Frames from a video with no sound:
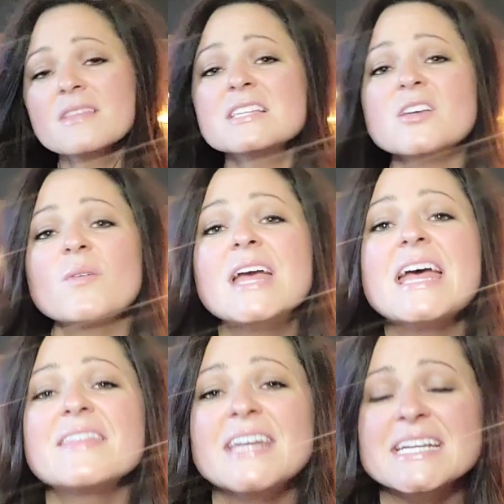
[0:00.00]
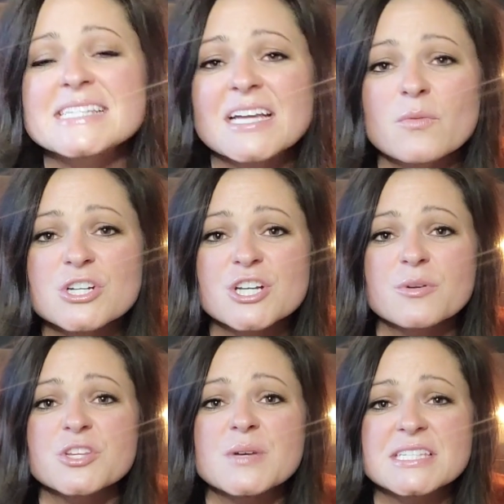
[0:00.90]
So the next thing I want to share
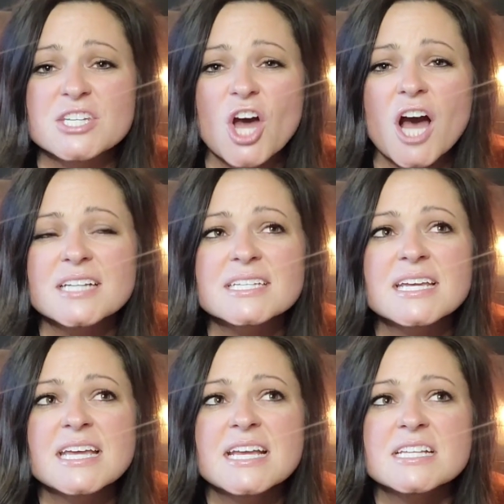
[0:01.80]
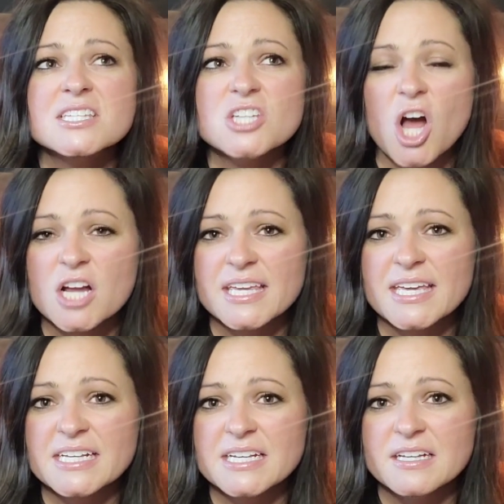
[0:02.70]
with you is not
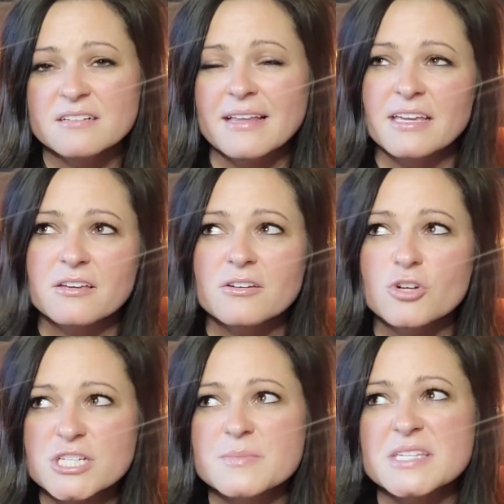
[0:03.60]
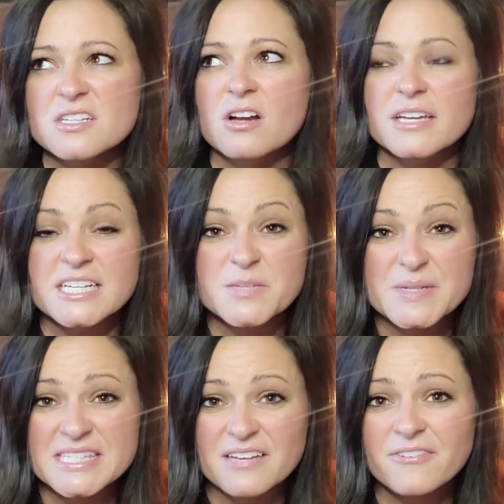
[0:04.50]
stocking, like Christmas stocking
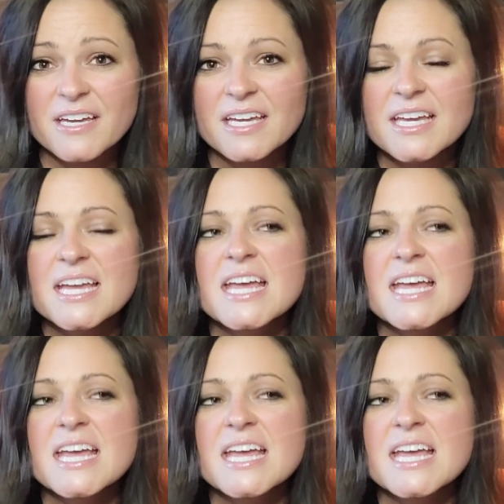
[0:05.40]
specific.